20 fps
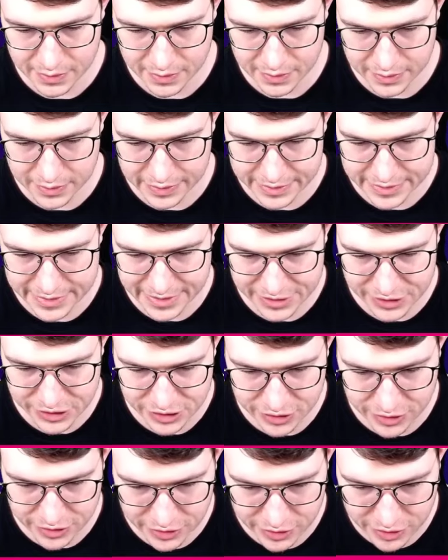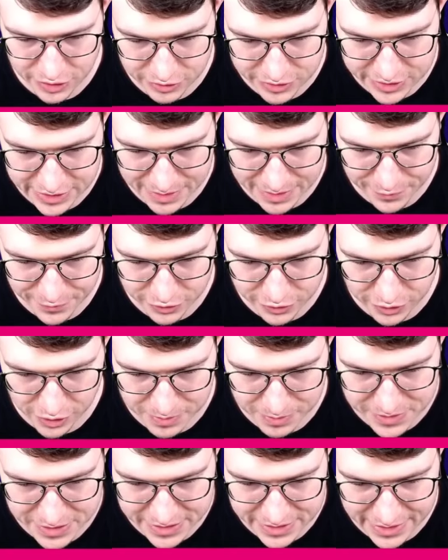Okay, it's actually going to go time for
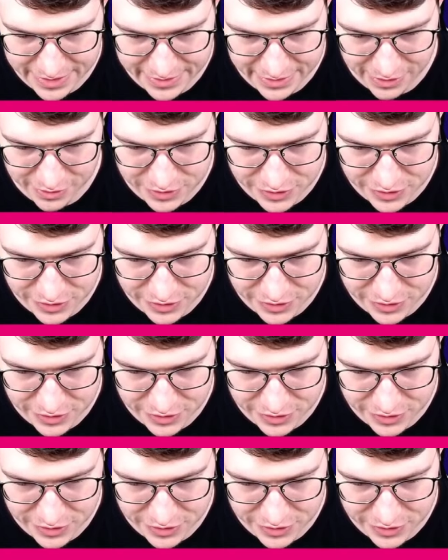Goblinstein now.